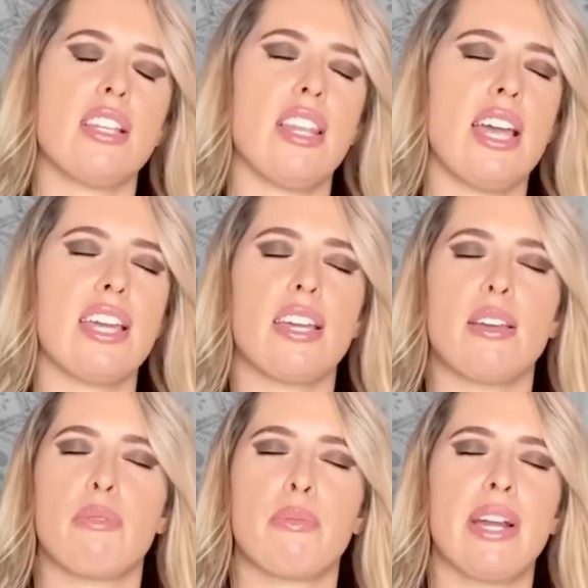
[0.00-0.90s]
Like
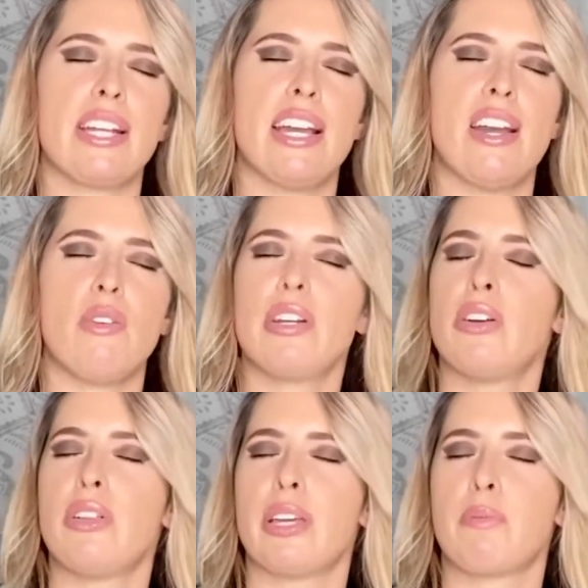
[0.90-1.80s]
right now, I know
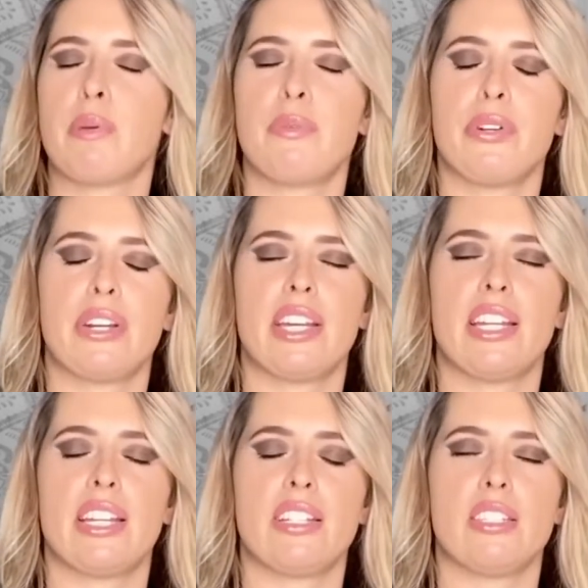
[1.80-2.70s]
like people are
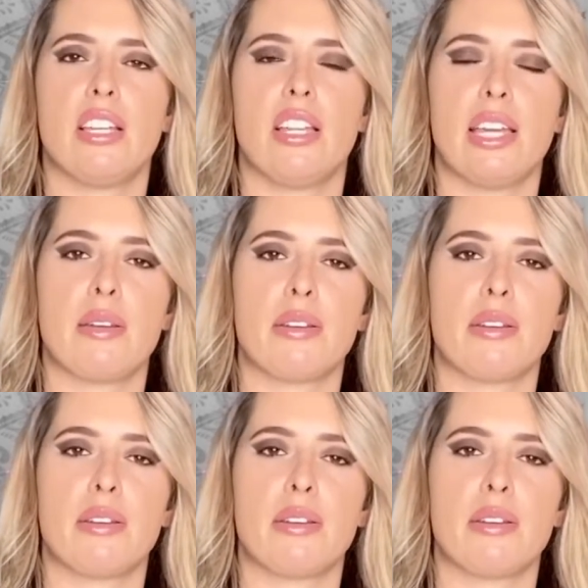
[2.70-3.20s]
getting into like